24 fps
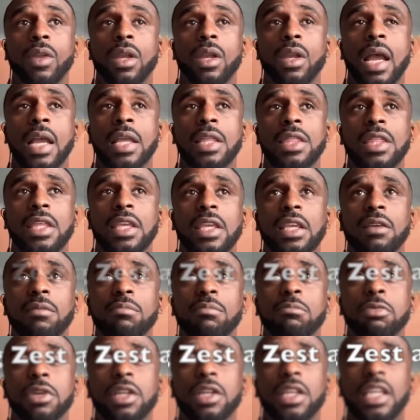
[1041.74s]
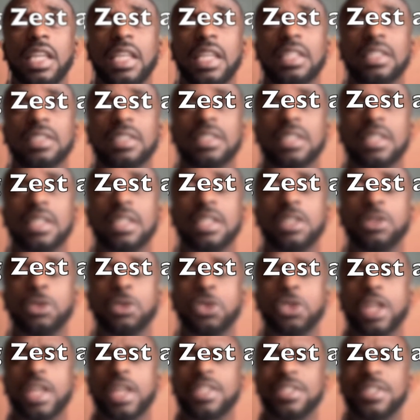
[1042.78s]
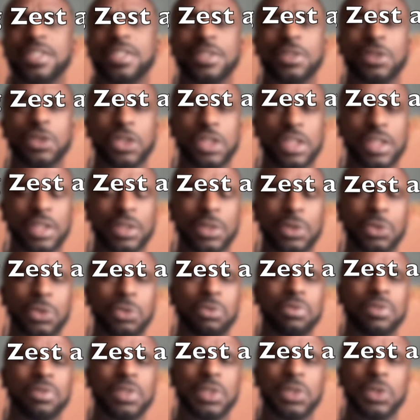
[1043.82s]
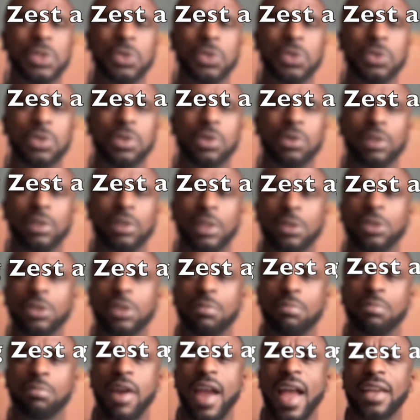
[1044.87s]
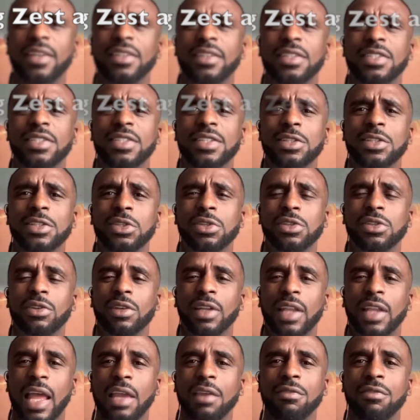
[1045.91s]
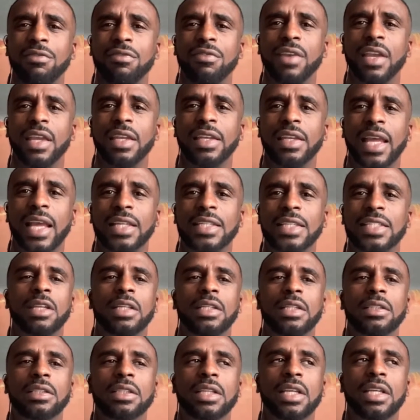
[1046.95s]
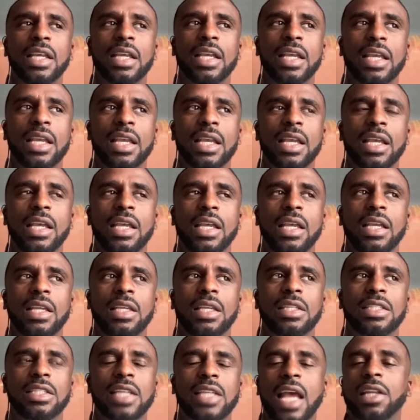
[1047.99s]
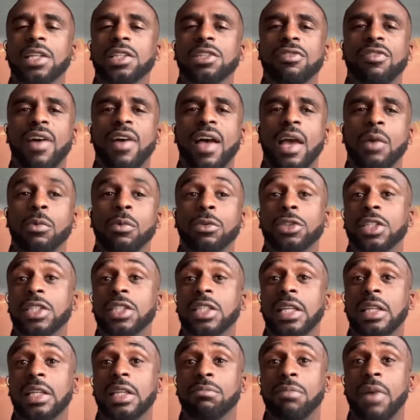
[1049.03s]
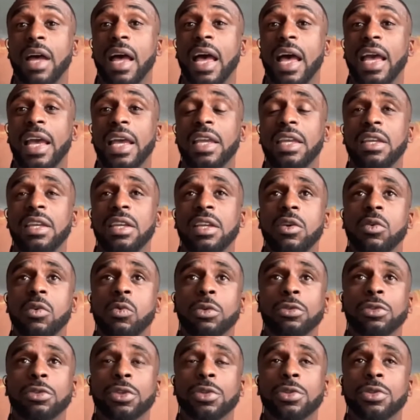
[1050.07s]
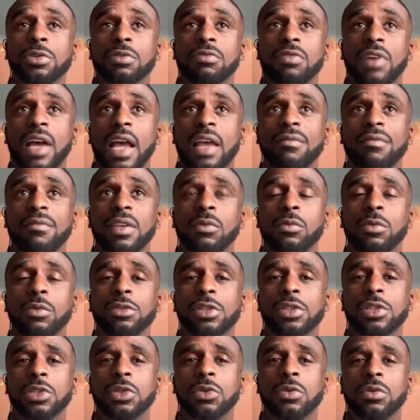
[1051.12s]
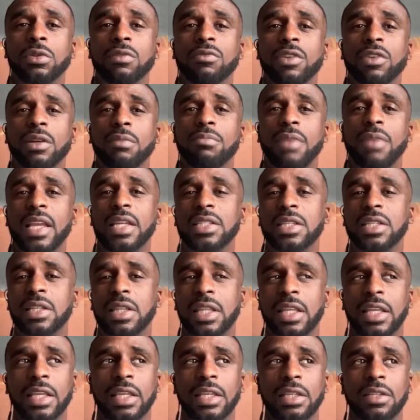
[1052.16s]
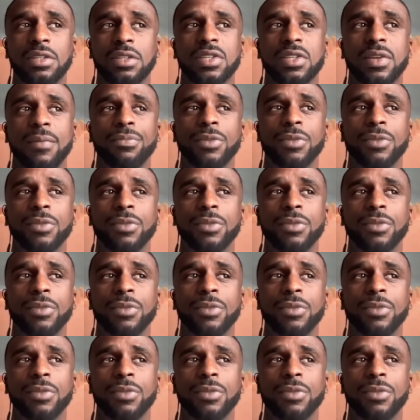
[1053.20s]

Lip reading: I think bringing zest and zeal to your leadership practice and to your life and not being satisfied with just getting by, with just surviving, with just doing the very basic things.